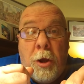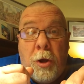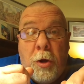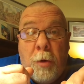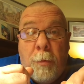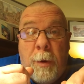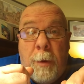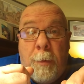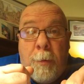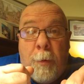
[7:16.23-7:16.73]

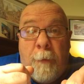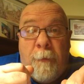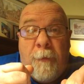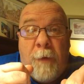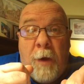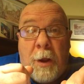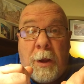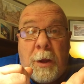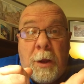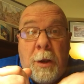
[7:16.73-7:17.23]
you'll be
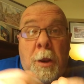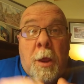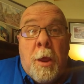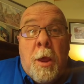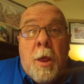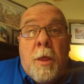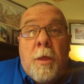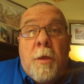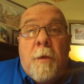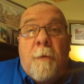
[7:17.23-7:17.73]
perfected
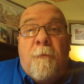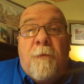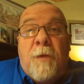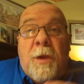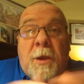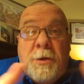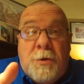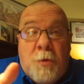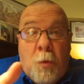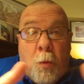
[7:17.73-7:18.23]
the
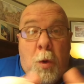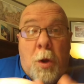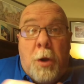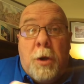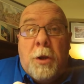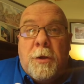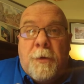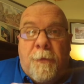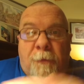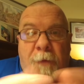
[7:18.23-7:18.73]
Feast of
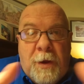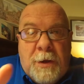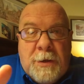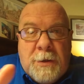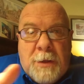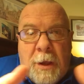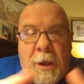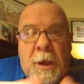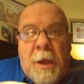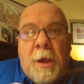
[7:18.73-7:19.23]
Oneness,
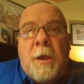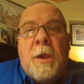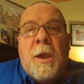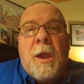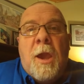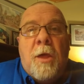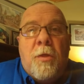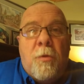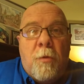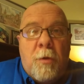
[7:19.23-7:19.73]
Feast of
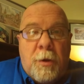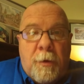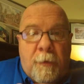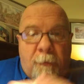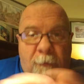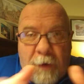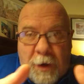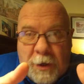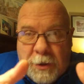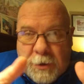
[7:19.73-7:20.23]
Ingathering,
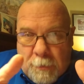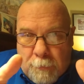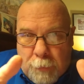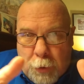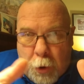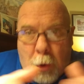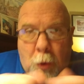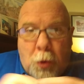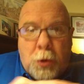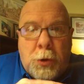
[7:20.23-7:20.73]
Feast of
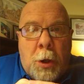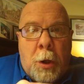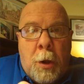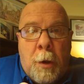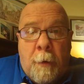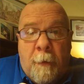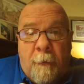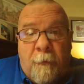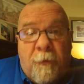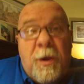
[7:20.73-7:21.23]
Booths,
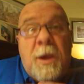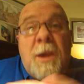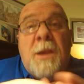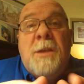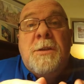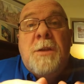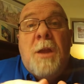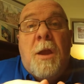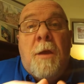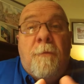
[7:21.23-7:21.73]

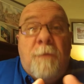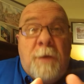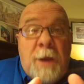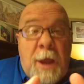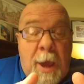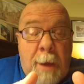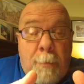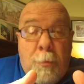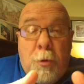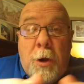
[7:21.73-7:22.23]
Feast of
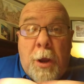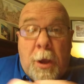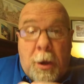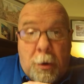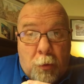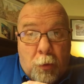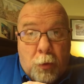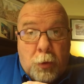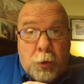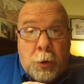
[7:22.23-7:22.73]

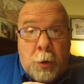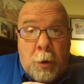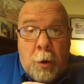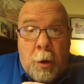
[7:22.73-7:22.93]
Tabernacles.